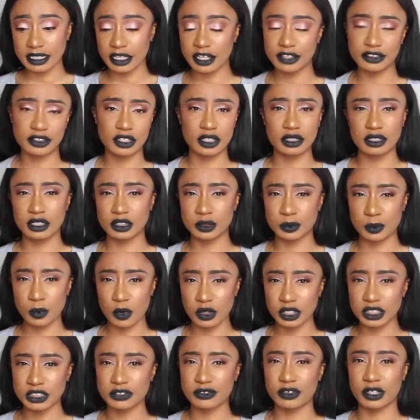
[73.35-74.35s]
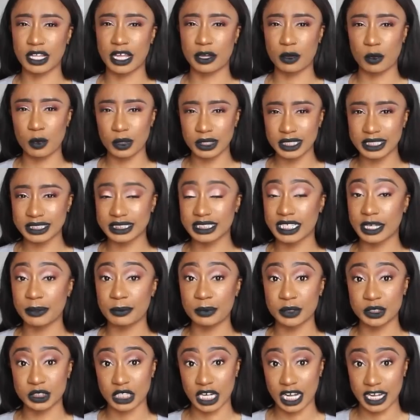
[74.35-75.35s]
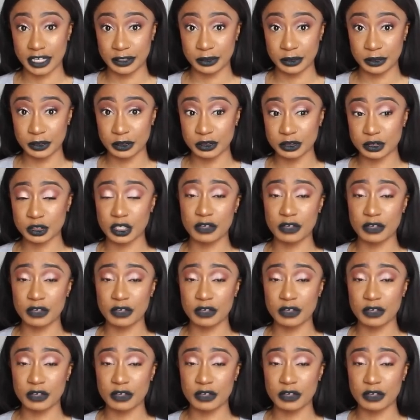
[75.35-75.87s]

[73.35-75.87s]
and then there's ones for like oily skin, which I use.